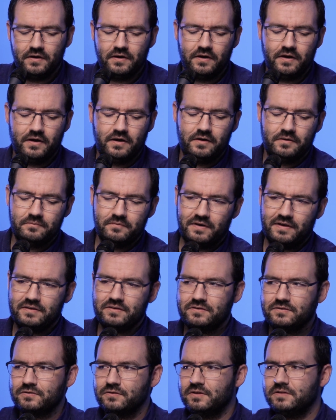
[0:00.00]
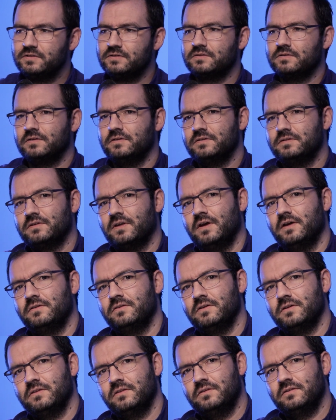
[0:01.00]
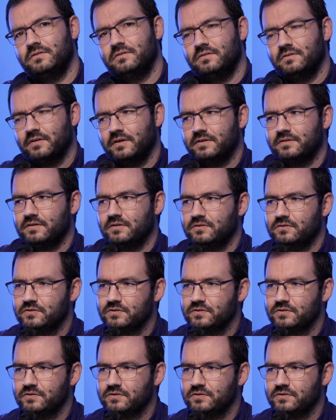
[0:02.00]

And so this is kind of like I said,